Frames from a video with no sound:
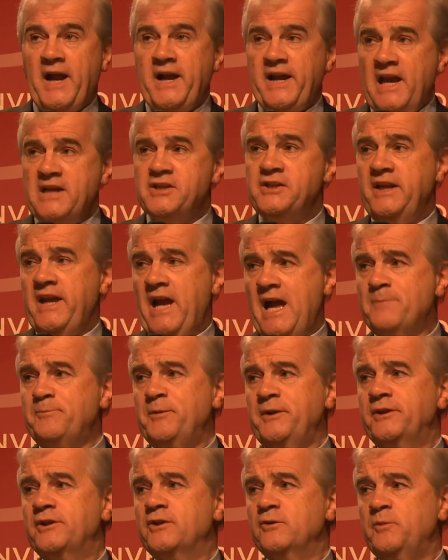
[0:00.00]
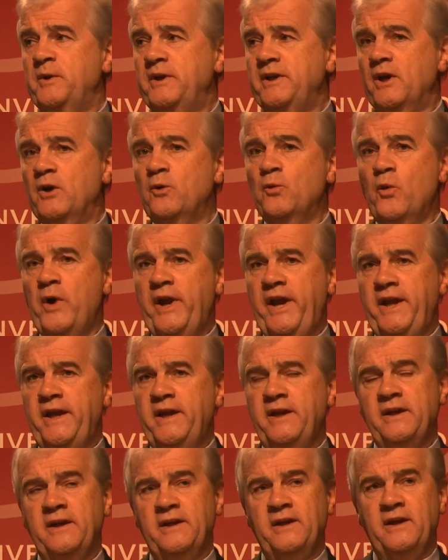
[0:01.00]
I actually happened to be
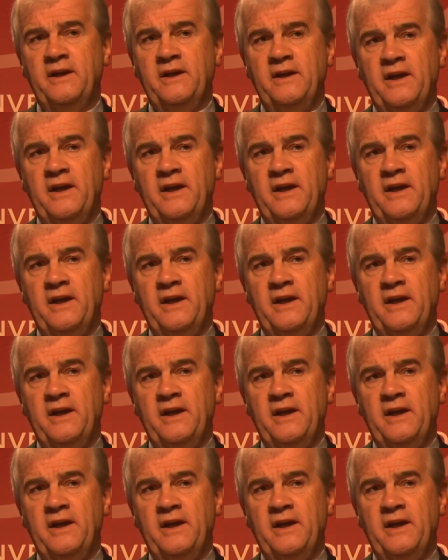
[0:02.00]
away